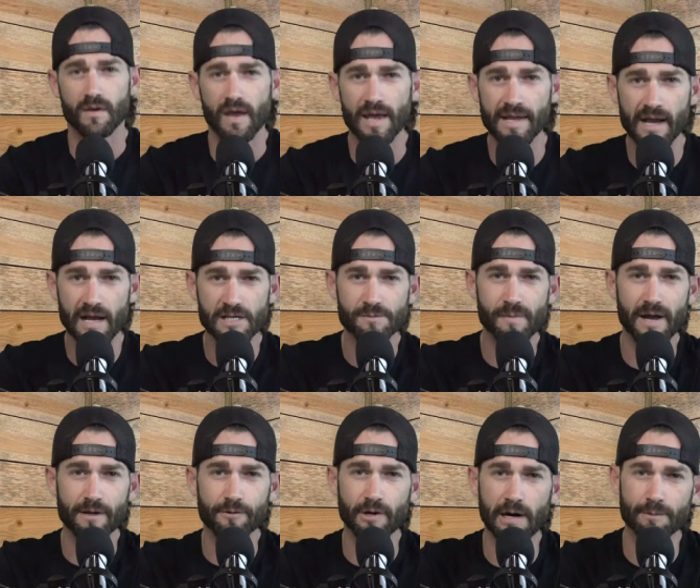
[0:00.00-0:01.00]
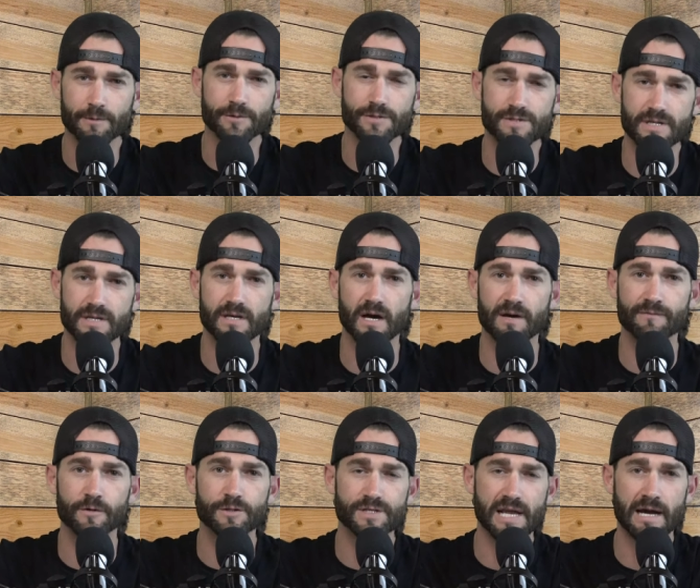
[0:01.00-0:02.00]
Hey guys, Mike Roberts, the
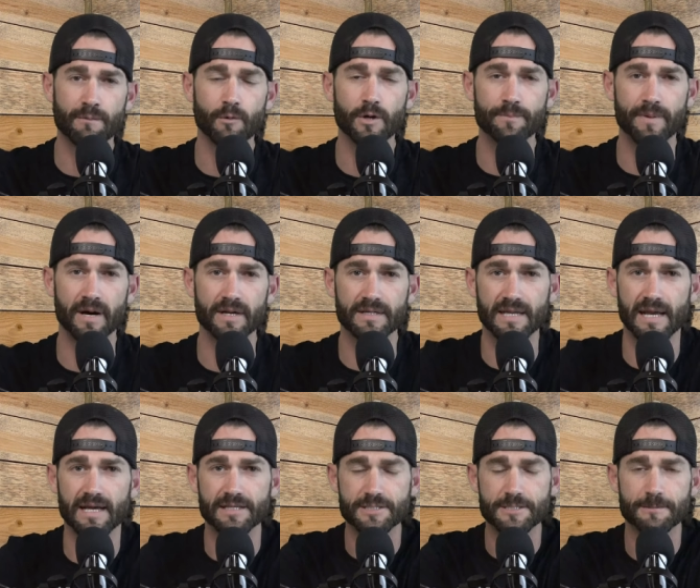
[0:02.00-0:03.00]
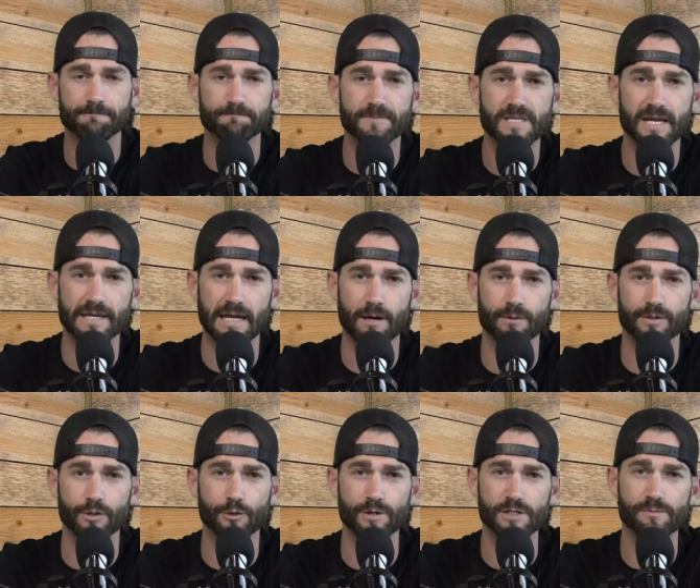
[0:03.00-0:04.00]
Converse Cowboy Podcast. Sat down
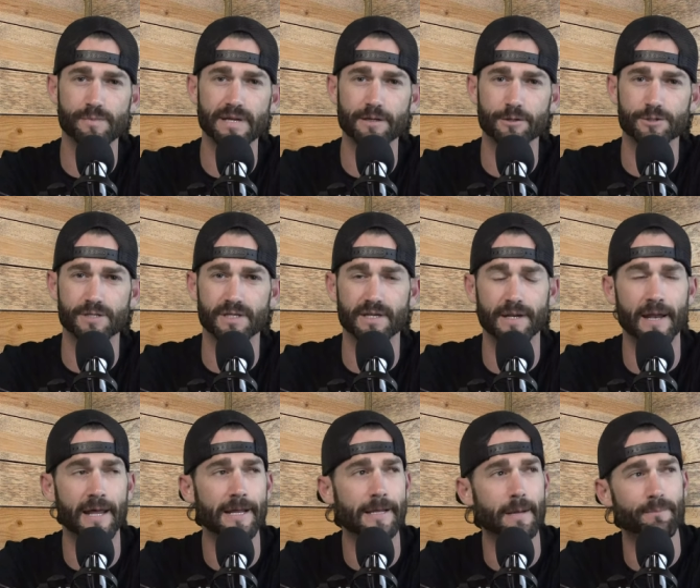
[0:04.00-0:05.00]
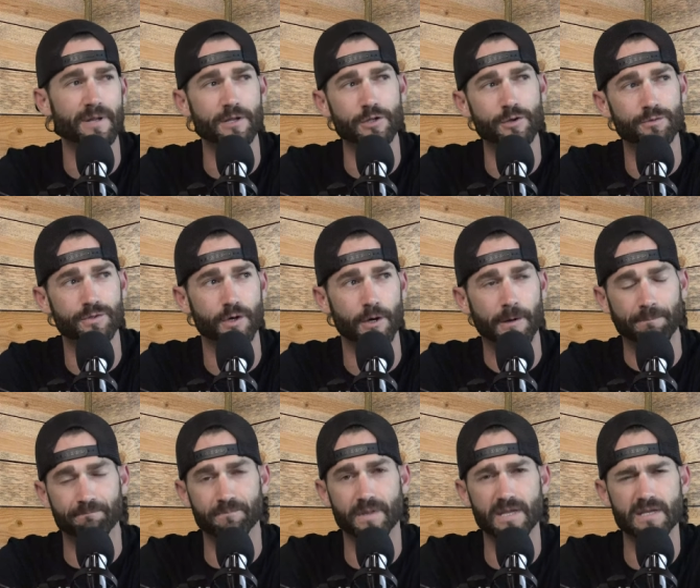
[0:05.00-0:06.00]
with Chris Petersen today up in Utah.
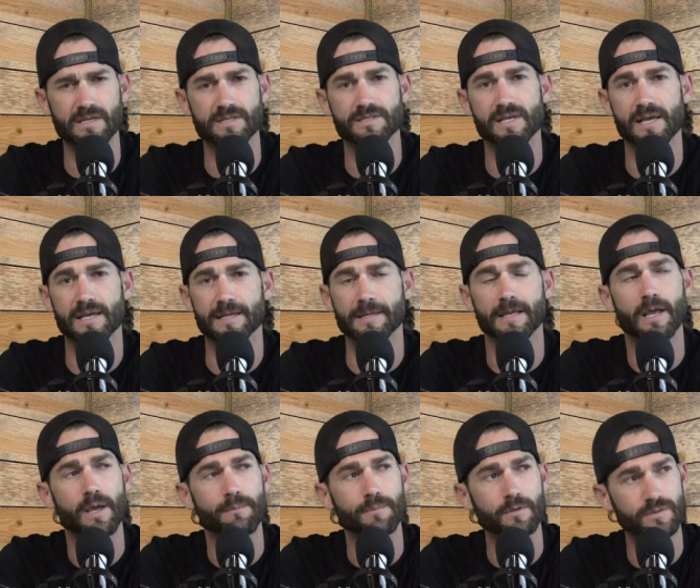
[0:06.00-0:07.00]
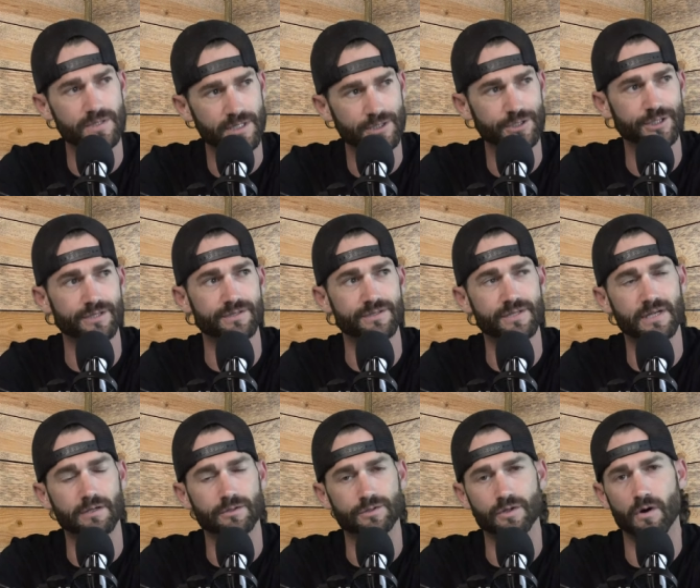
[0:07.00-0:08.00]
He is a musician,
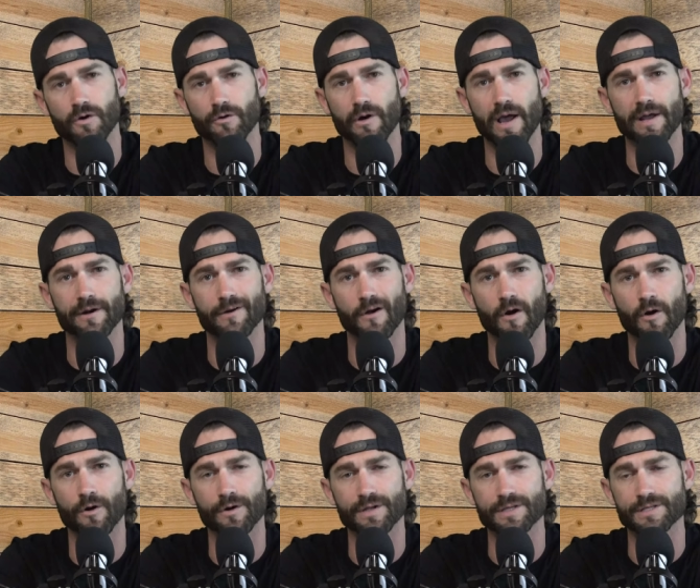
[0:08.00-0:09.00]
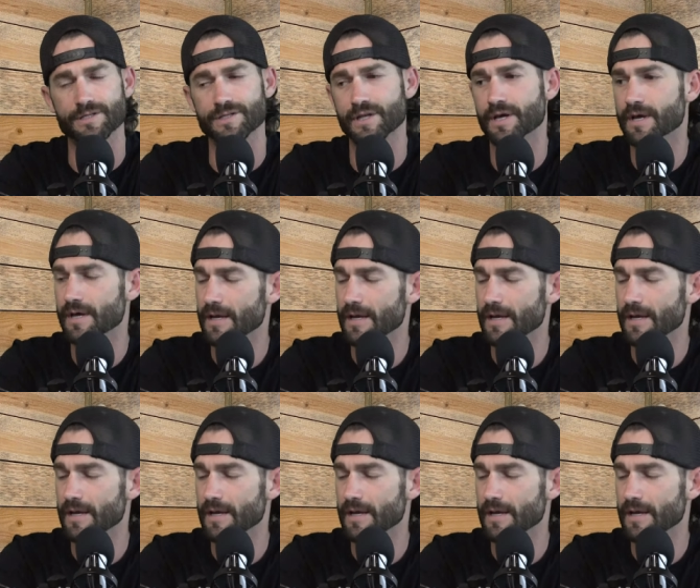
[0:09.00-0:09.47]
singer songwriter, artist,